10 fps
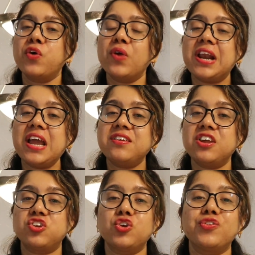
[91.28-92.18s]

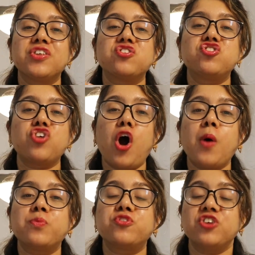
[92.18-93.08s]
related to this
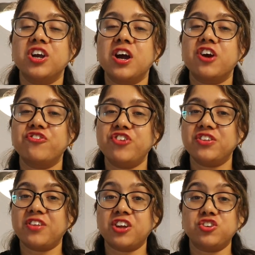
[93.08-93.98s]
job seeker
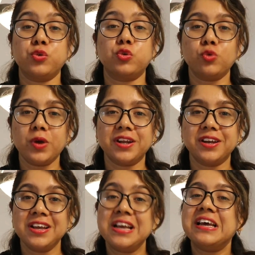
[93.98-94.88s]
visa to
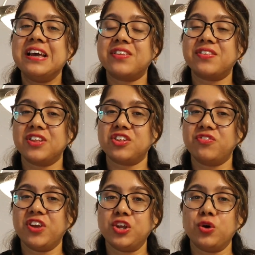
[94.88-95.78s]
Sweden is in this
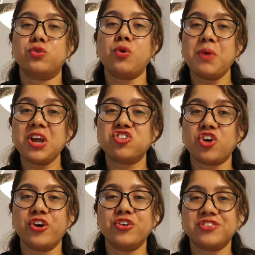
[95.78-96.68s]
video. So make
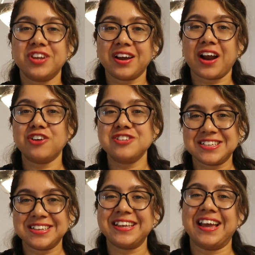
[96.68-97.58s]
sure you stick around
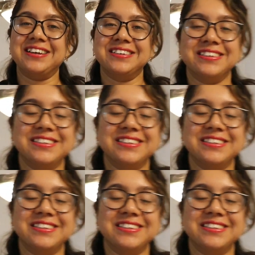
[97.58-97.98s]
till the end.